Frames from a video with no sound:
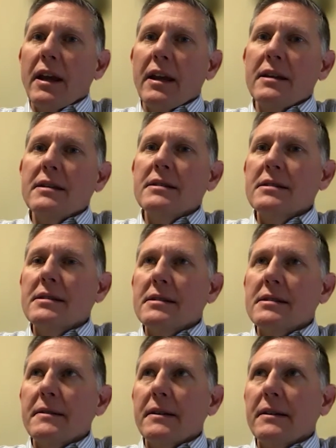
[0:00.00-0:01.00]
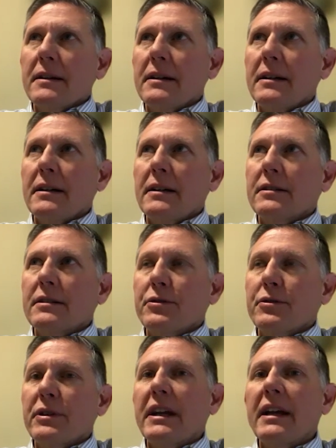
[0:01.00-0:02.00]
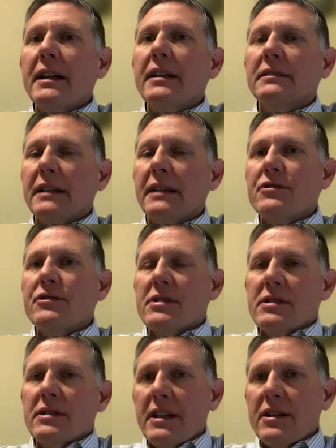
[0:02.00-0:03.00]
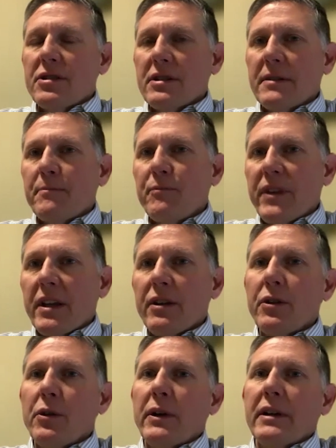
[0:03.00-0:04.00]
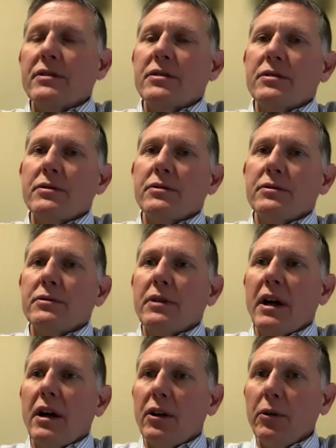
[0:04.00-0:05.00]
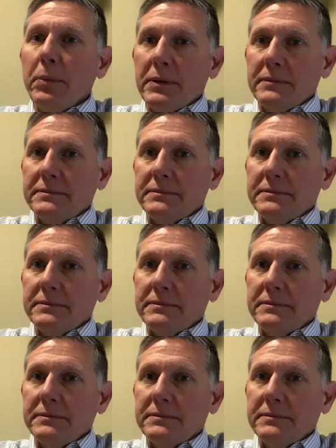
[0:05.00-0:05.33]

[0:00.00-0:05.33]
is creating legislation going to help,